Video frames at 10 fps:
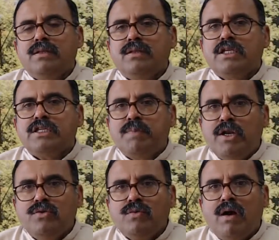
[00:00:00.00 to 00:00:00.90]
The
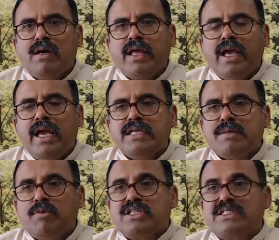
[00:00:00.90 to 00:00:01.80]
spirituality is
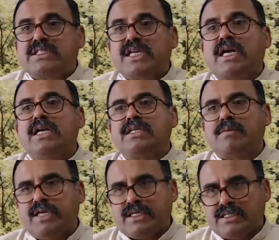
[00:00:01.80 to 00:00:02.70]
about a subtle
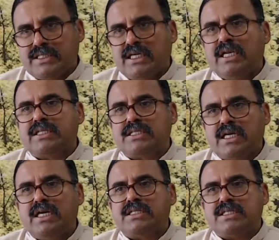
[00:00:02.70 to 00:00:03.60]
subject. Subtle.
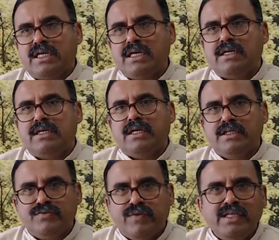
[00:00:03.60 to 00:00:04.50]

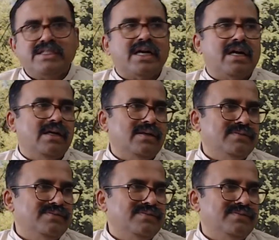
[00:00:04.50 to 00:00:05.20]
It's very subtle.